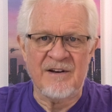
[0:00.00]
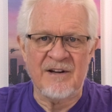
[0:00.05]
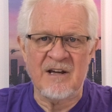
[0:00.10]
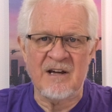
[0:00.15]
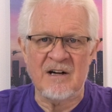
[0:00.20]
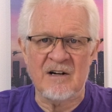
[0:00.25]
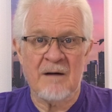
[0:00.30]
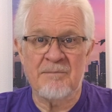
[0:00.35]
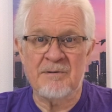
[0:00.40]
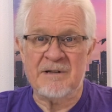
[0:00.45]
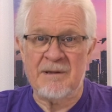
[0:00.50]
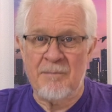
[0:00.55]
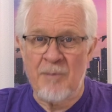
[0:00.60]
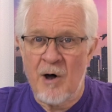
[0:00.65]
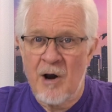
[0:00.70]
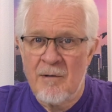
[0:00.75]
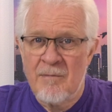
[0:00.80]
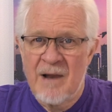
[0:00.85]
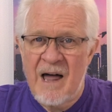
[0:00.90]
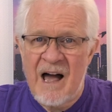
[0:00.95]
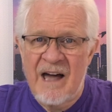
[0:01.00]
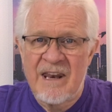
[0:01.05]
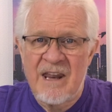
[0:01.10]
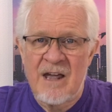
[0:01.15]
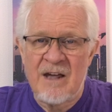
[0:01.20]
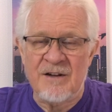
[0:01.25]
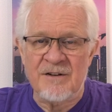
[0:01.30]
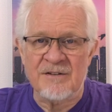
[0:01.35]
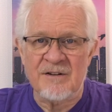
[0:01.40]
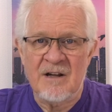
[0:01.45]
here, but the bottom line
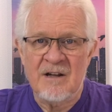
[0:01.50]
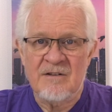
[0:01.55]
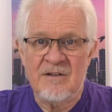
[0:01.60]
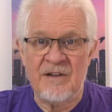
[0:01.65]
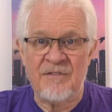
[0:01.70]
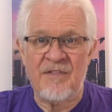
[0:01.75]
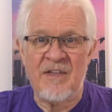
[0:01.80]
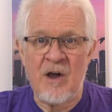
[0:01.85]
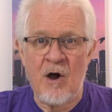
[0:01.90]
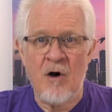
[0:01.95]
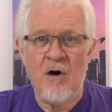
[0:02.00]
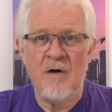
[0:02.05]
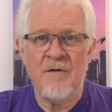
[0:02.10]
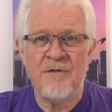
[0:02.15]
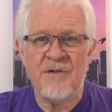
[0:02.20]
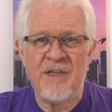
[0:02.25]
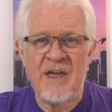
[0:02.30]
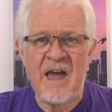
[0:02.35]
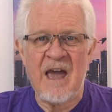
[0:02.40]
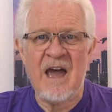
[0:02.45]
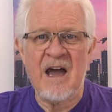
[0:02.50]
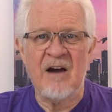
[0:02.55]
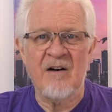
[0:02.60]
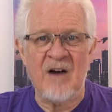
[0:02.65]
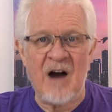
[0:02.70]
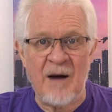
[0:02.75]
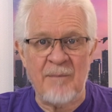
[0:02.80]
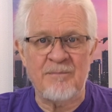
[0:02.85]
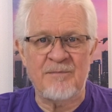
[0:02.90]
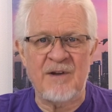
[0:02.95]
is that the over-the-air
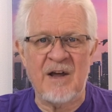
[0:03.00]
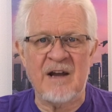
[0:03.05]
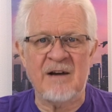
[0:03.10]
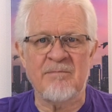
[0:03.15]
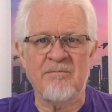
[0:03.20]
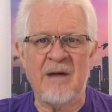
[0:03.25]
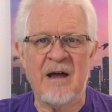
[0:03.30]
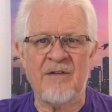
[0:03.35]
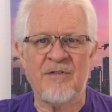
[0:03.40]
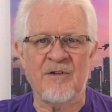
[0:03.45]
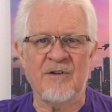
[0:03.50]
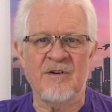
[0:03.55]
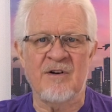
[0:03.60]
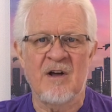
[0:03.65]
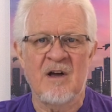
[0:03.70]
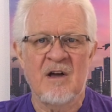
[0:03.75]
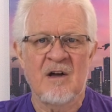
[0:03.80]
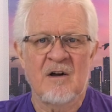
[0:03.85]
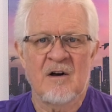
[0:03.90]
update method